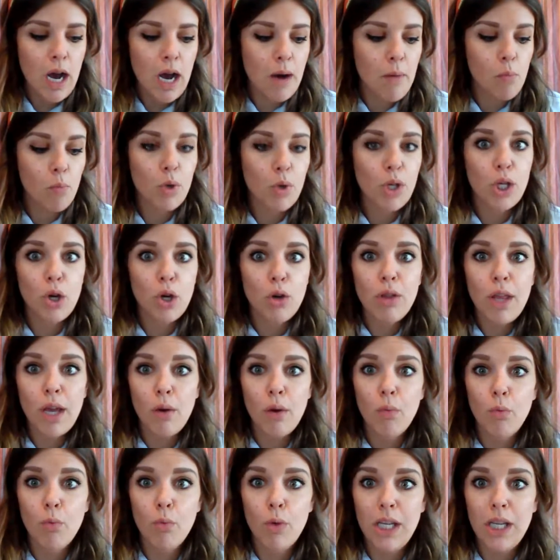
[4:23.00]
We know
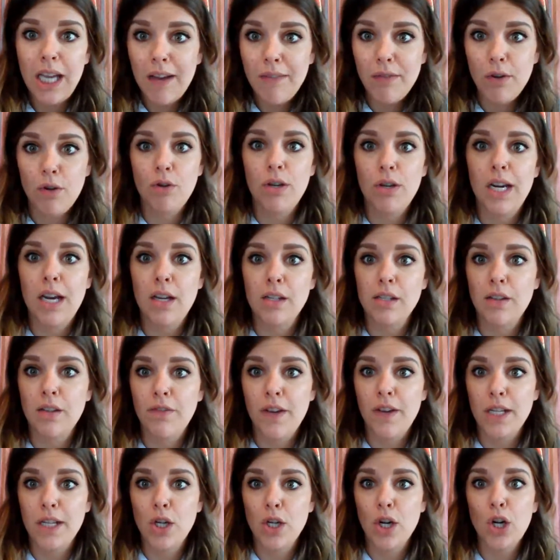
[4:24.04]
that we have a greenhouse
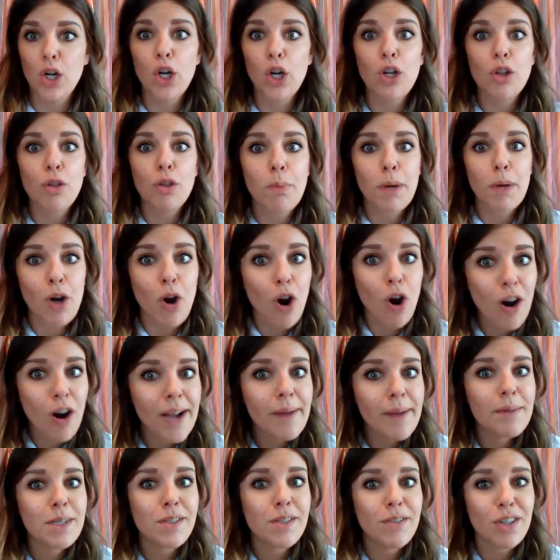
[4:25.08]
effect on Earth, but our
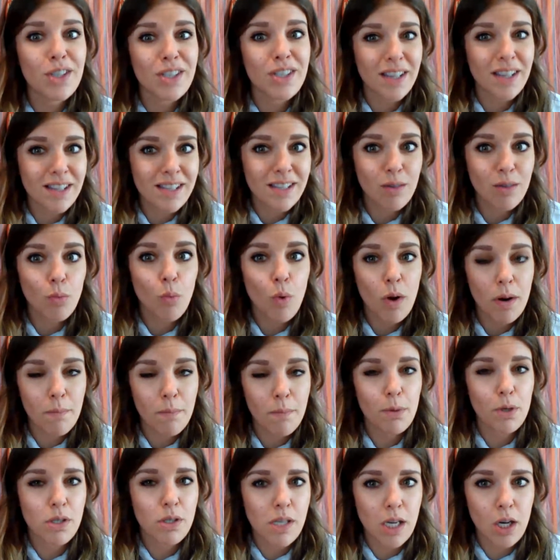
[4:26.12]
atmosphere is less than
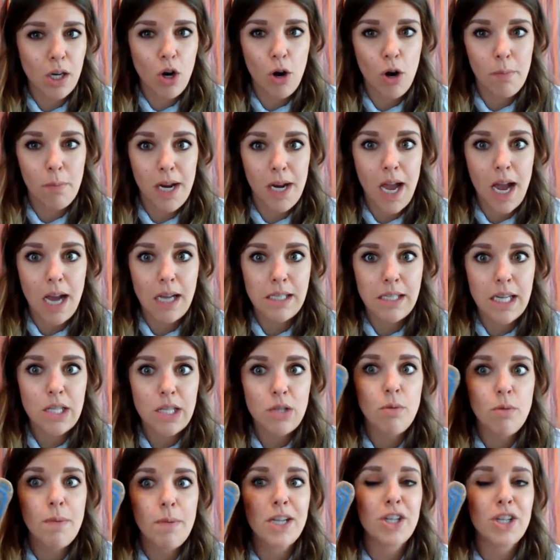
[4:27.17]
1% carbon dioxide. So
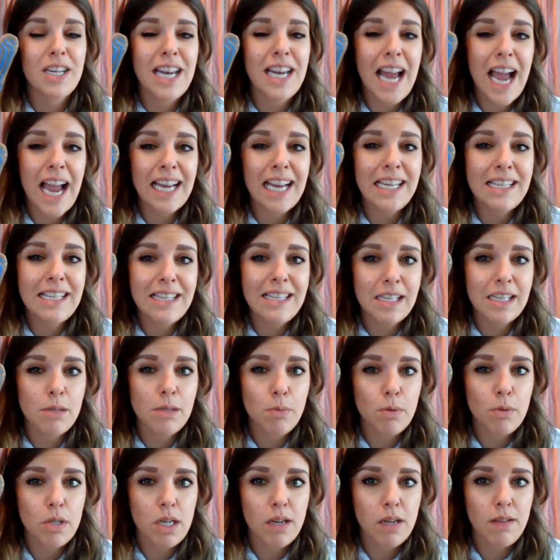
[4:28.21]
imagine
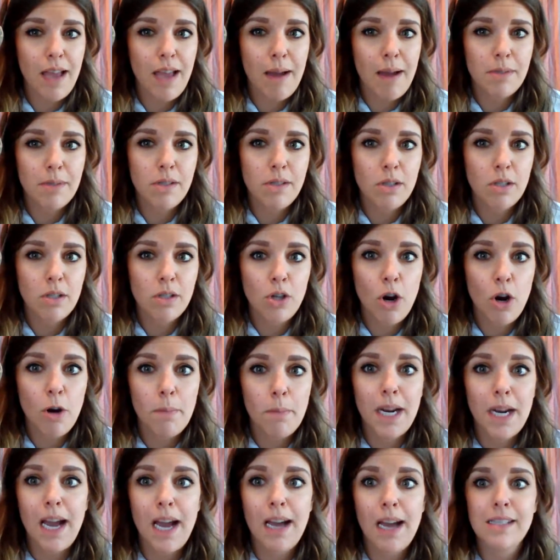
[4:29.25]
96% of the atmosphere is carbon
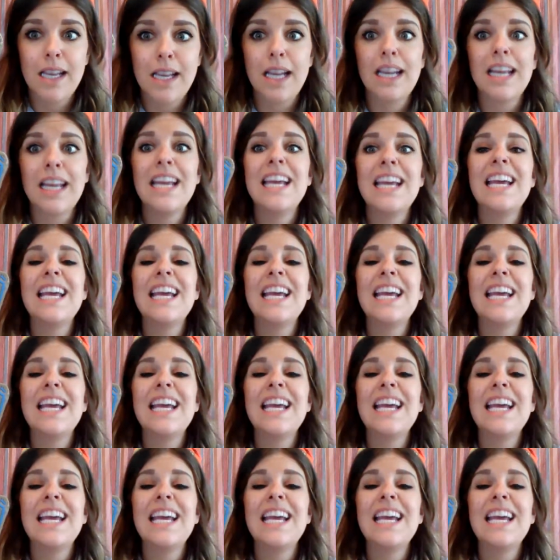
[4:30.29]
dioxide.